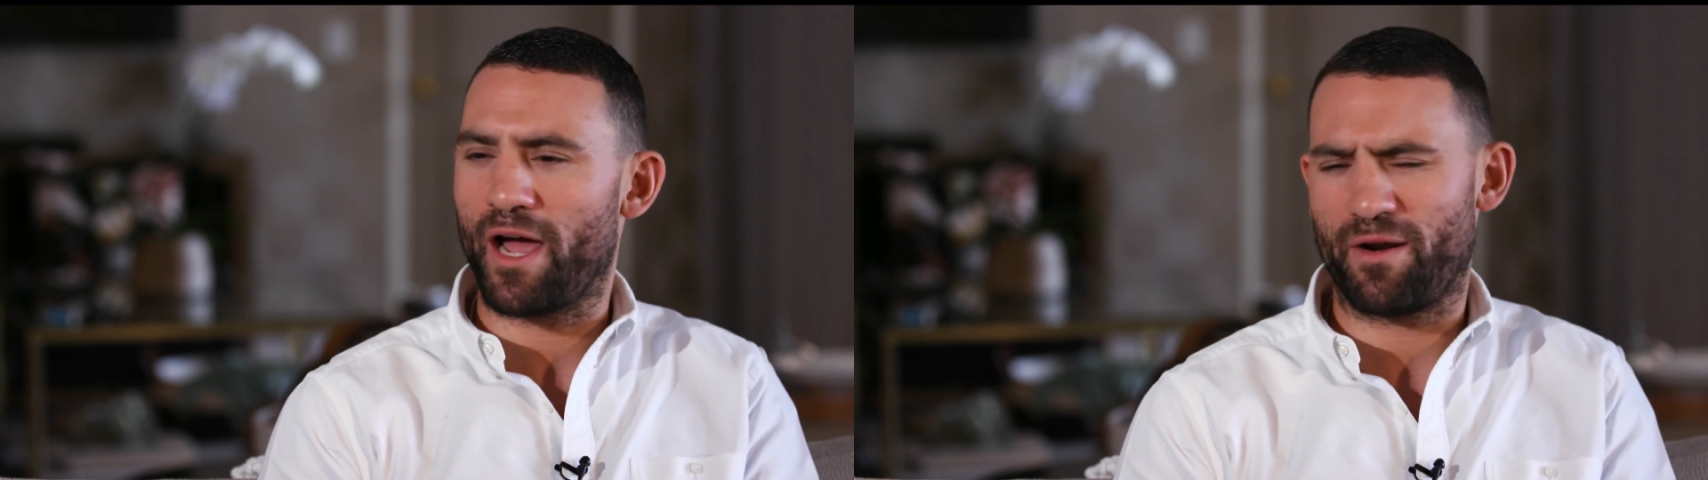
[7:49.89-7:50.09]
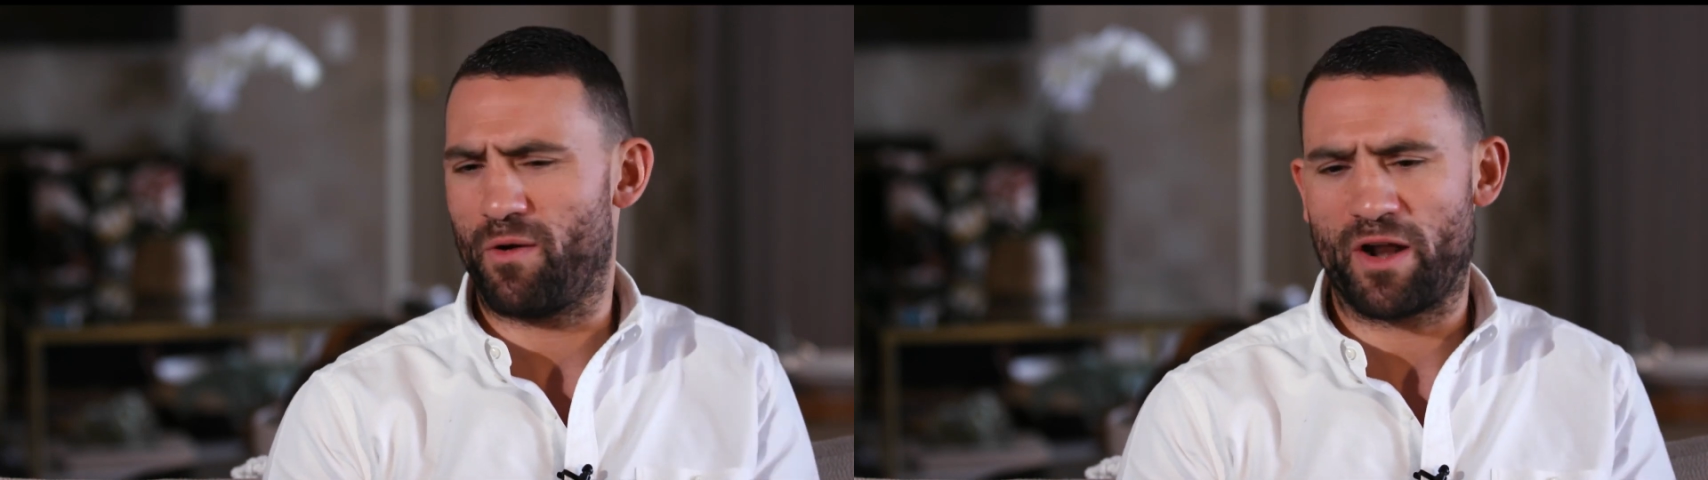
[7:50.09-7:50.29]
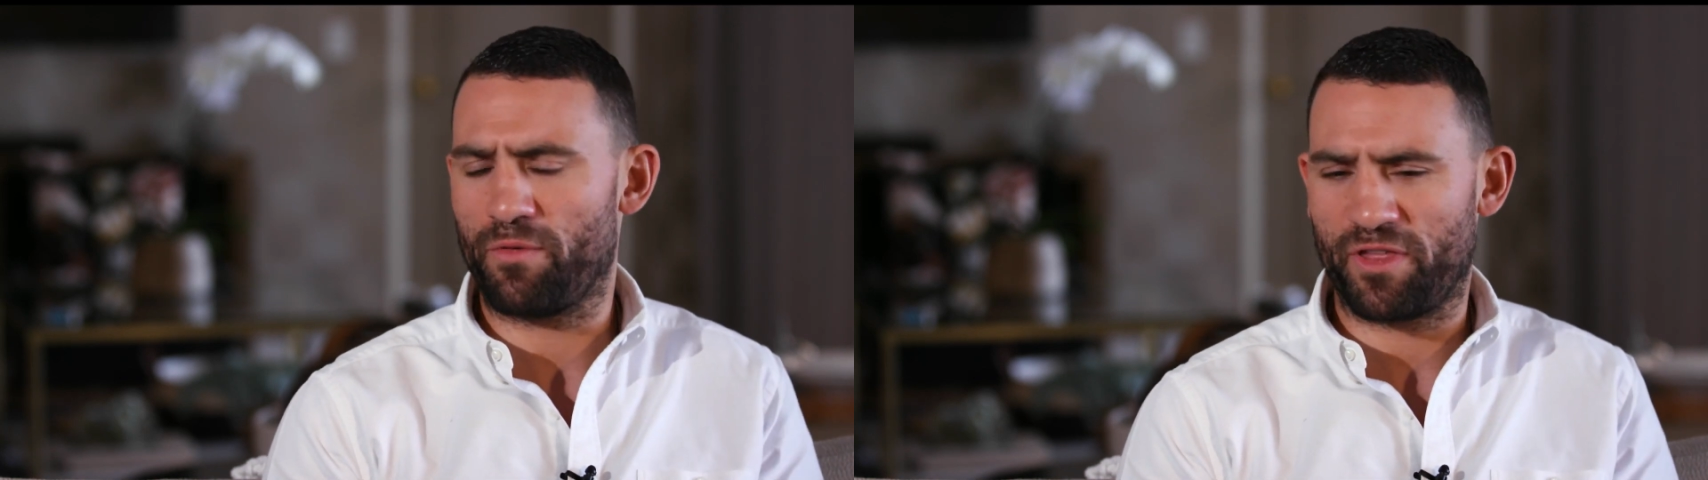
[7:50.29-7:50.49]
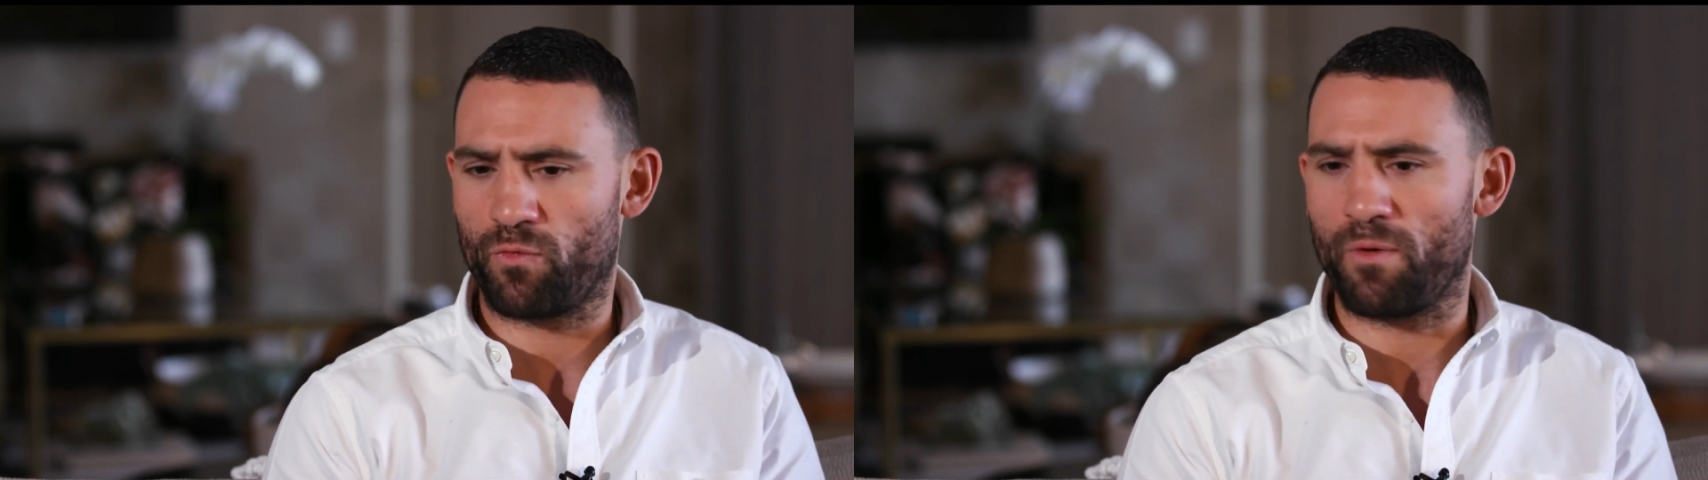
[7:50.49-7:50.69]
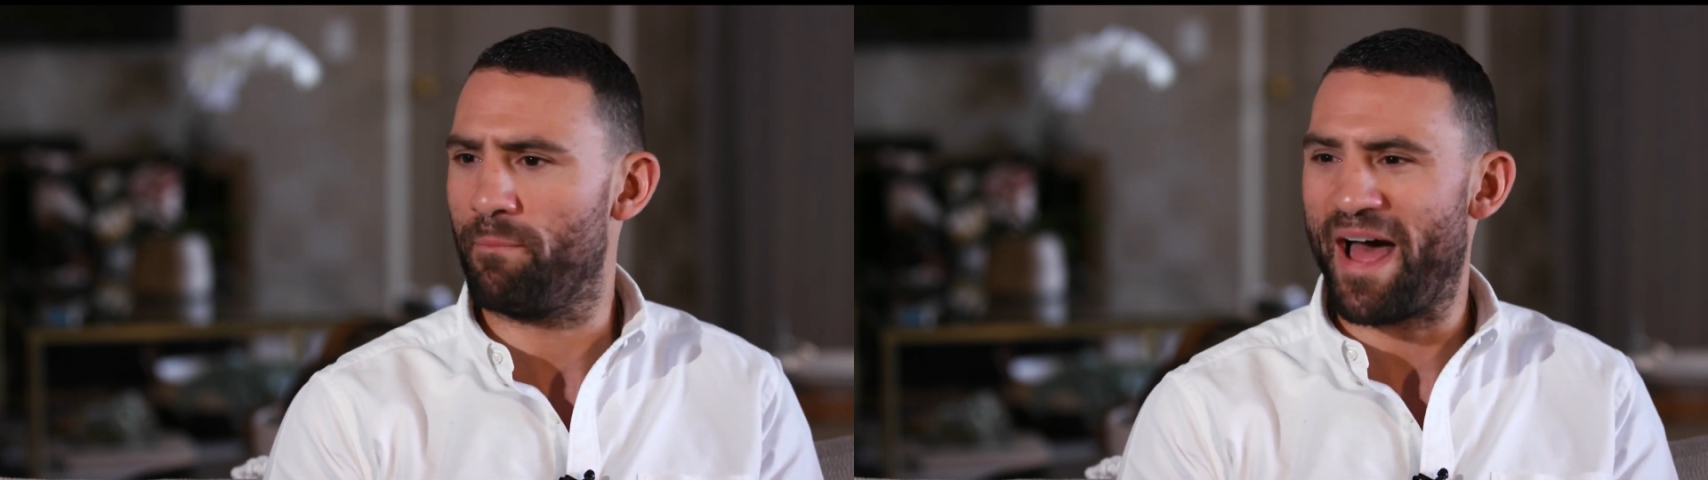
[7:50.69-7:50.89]
I don't
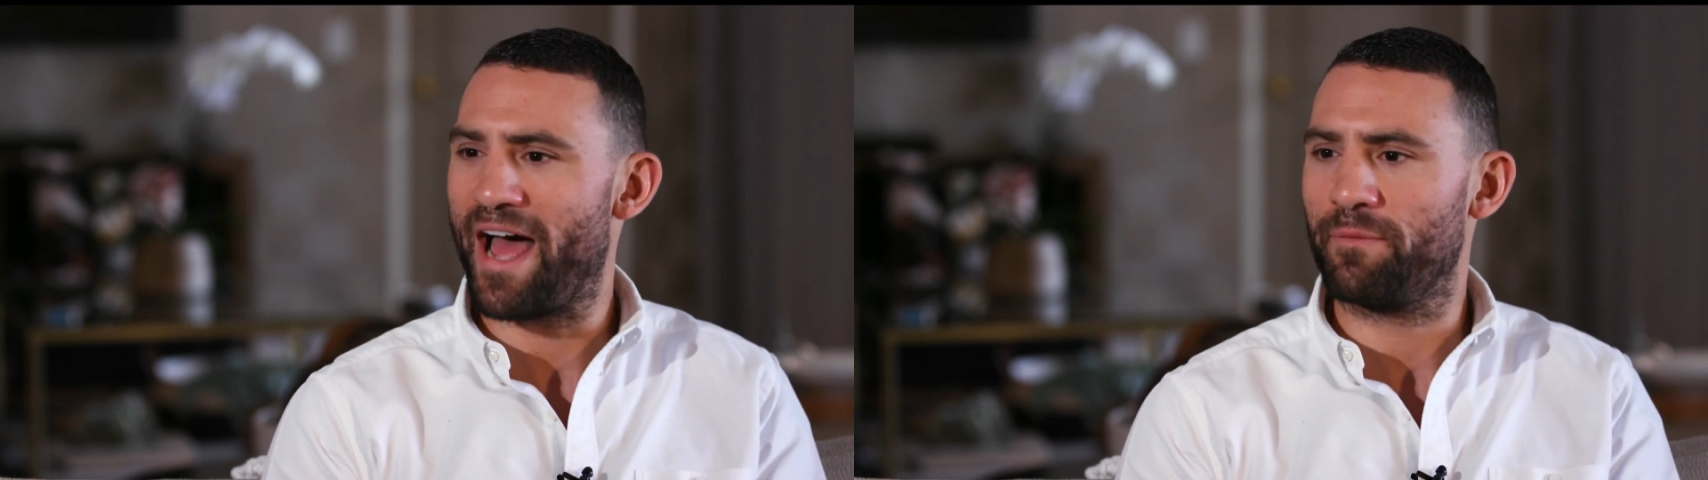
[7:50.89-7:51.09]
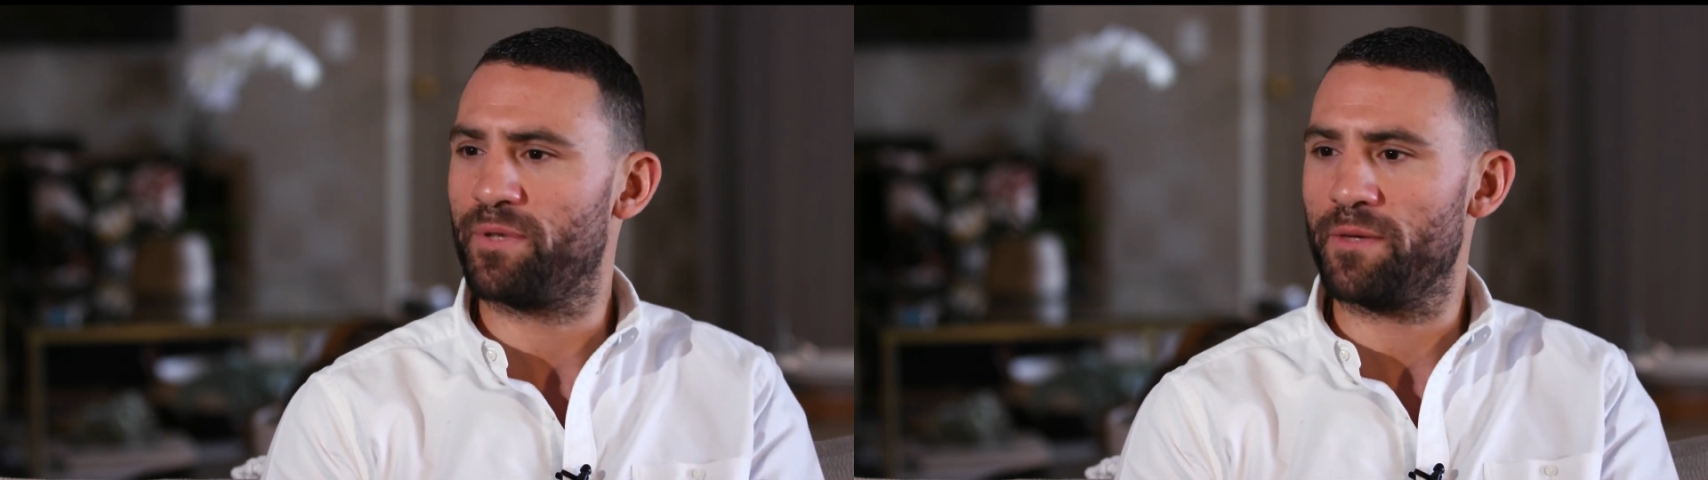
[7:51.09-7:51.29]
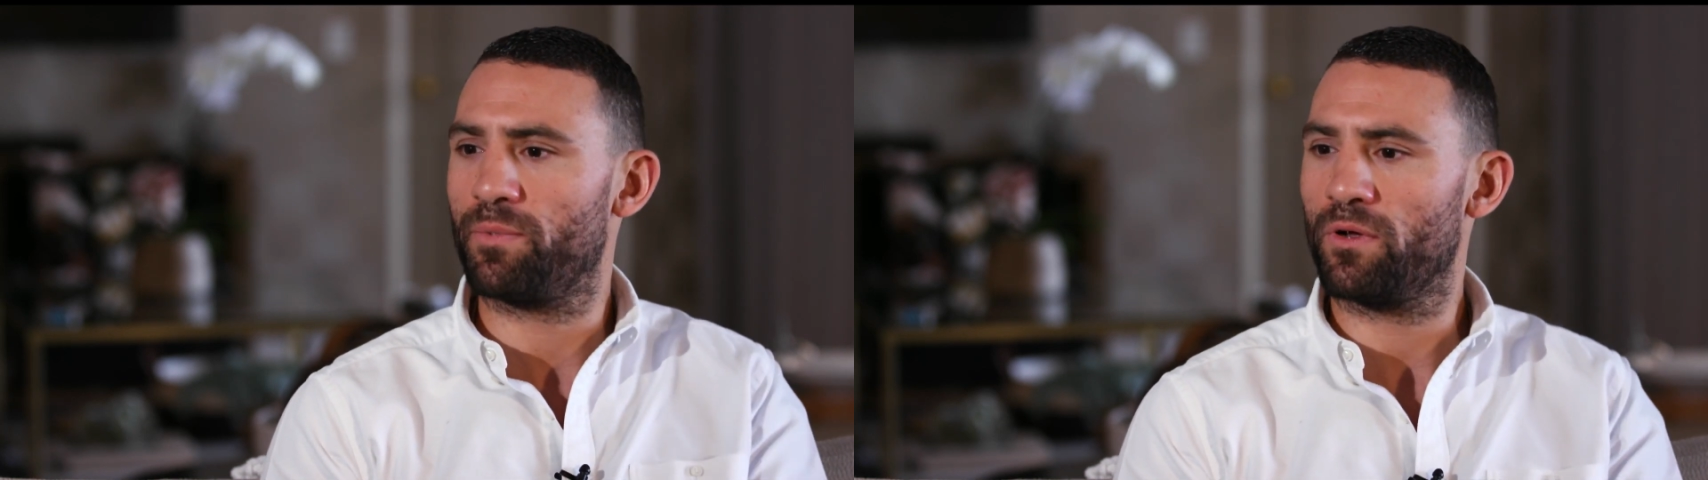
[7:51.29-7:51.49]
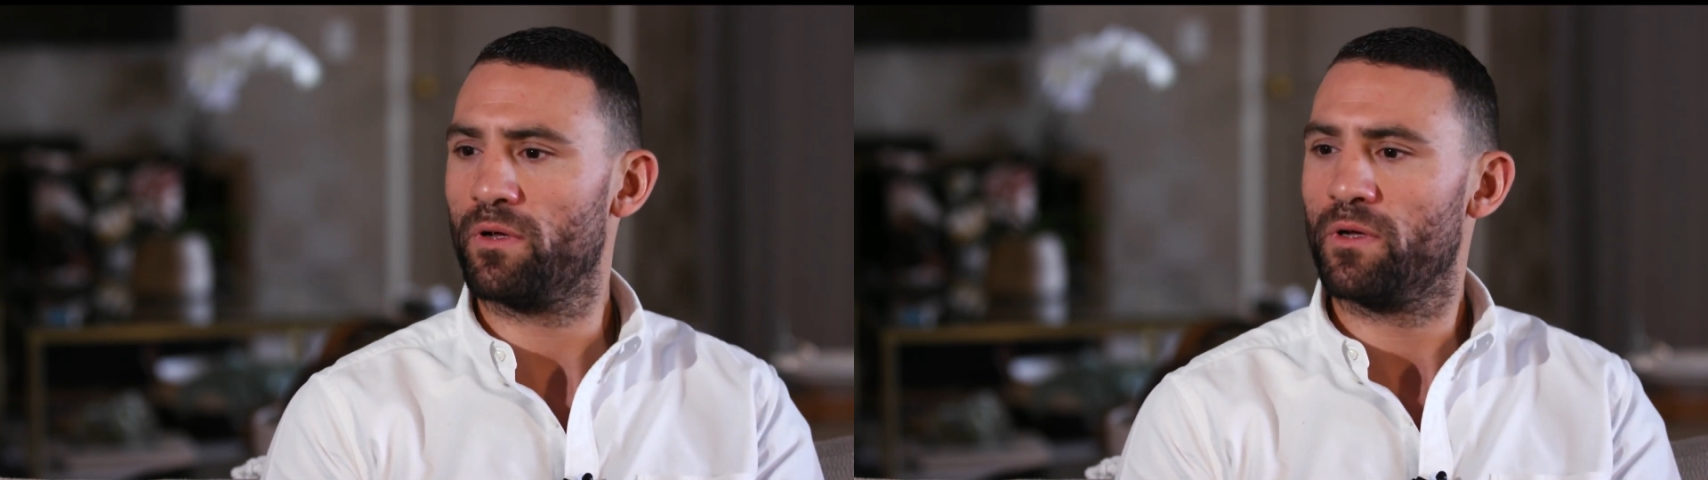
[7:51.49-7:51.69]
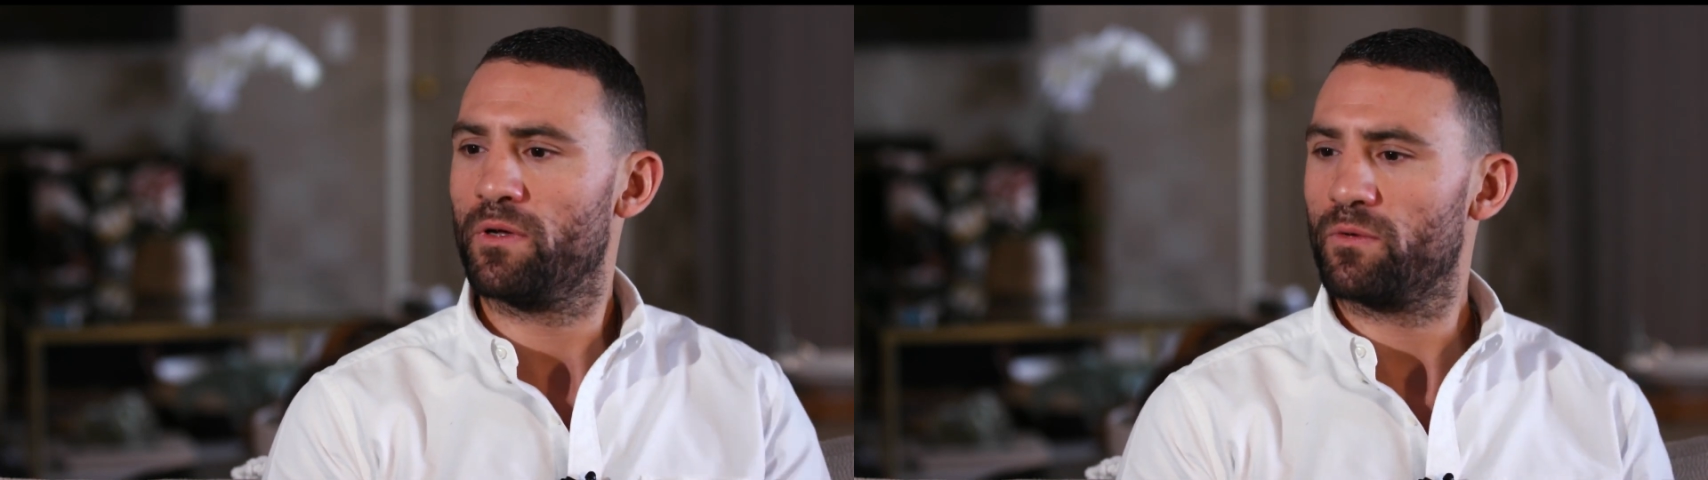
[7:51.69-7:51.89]
think we're bad people.